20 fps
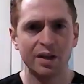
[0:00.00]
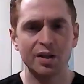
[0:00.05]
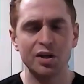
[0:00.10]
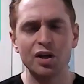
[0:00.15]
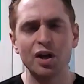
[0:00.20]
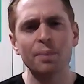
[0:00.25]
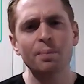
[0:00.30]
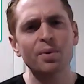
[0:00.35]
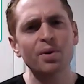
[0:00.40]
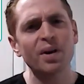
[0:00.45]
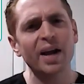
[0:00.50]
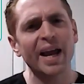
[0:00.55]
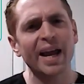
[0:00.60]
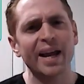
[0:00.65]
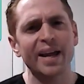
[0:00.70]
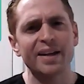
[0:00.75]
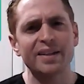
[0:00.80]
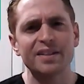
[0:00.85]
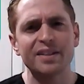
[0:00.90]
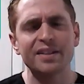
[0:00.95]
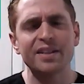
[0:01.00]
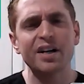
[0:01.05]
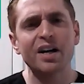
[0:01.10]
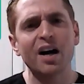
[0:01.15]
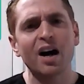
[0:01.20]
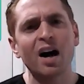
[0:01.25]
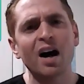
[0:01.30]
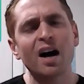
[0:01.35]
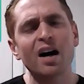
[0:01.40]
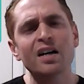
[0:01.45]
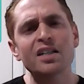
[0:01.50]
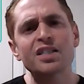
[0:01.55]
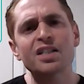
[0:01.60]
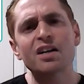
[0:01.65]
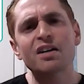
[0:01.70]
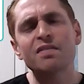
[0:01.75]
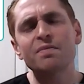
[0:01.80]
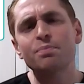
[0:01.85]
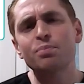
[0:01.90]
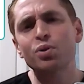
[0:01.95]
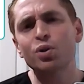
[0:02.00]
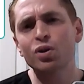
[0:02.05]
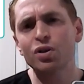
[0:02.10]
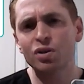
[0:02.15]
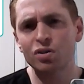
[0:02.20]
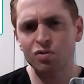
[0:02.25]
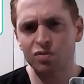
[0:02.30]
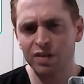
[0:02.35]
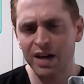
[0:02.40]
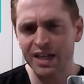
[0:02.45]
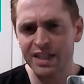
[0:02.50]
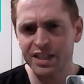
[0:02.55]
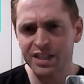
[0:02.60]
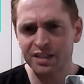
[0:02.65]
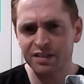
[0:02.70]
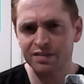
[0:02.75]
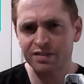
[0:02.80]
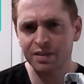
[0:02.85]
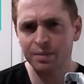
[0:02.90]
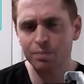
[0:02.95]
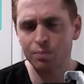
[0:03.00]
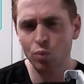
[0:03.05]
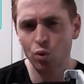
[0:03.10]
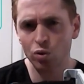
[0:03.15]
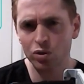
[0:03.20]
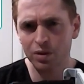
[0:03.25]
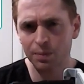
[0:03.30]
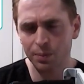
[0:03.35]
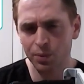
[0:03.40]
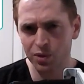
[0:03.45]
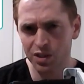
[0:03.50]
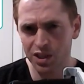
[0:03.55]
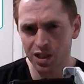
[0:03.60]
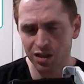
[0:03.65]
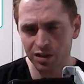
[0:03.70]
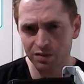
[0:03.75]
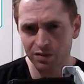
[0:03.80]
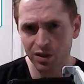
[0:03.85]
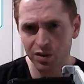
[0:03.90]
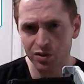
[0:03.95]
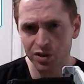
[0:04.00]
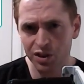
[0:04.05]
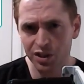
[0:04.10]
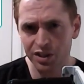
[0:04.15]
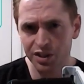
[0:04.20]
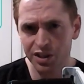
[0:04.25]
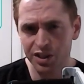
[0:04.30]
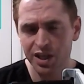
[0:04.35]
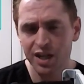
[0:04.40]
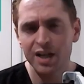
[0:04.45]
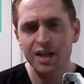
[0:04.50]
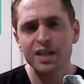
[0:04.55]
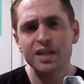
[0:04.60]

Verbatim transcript: Number eight, the cause of progressive multiple sclerosis.